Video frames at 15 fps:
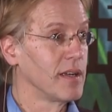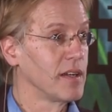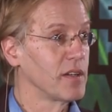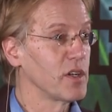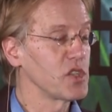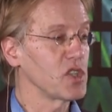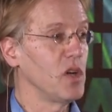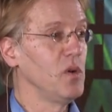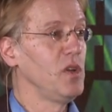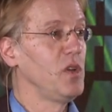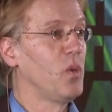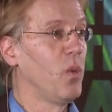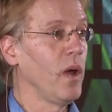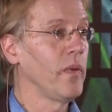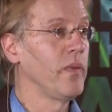There is only
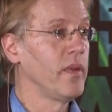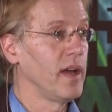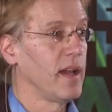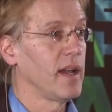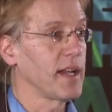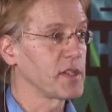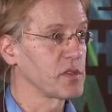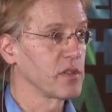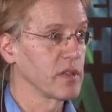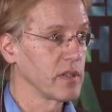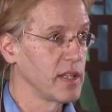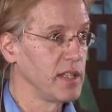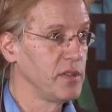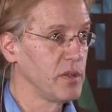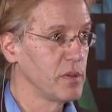one electron
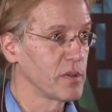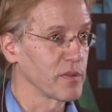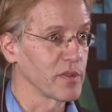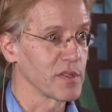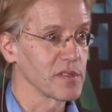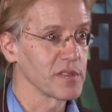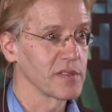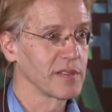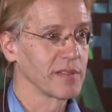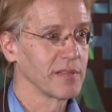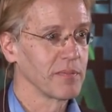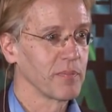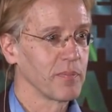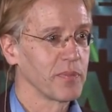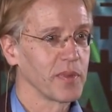in the universe.
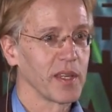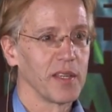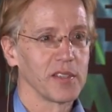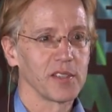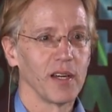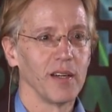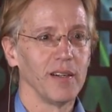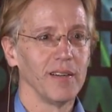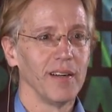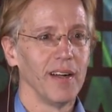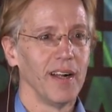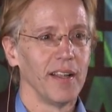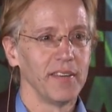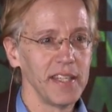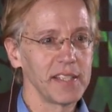So
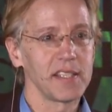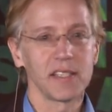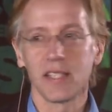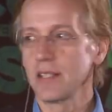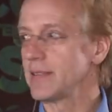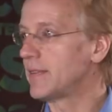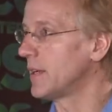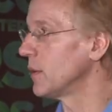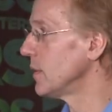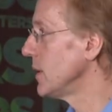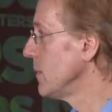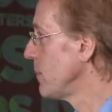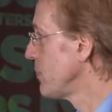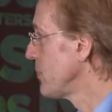this is his theory.